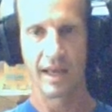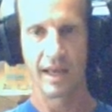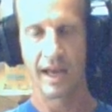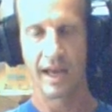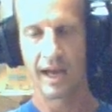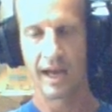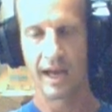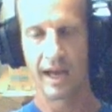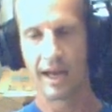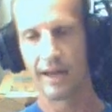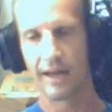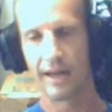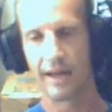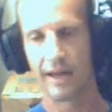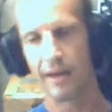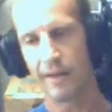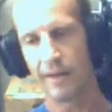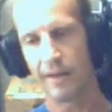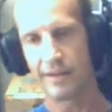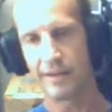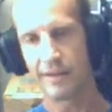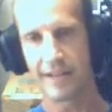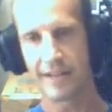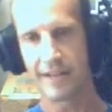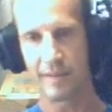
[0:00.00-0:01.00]
On
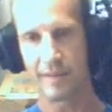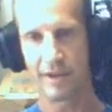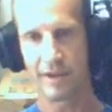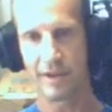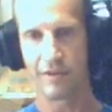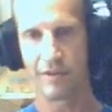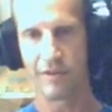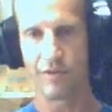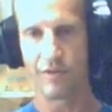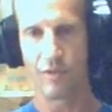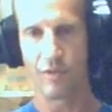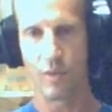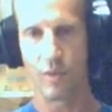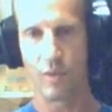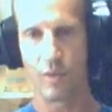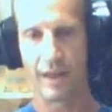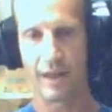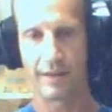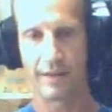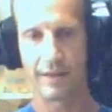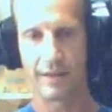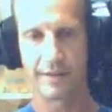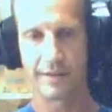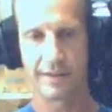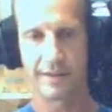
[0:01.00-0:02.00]
the topic of
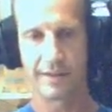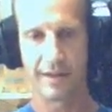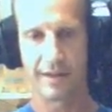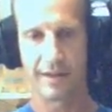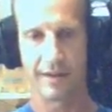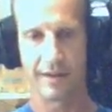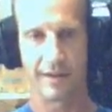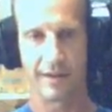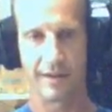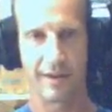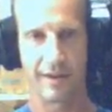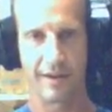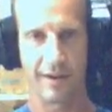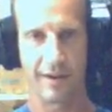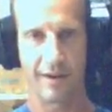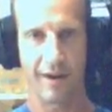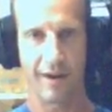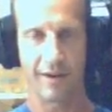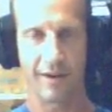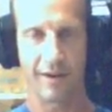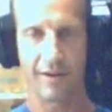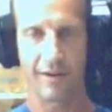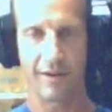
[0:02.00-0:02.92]
whales, there are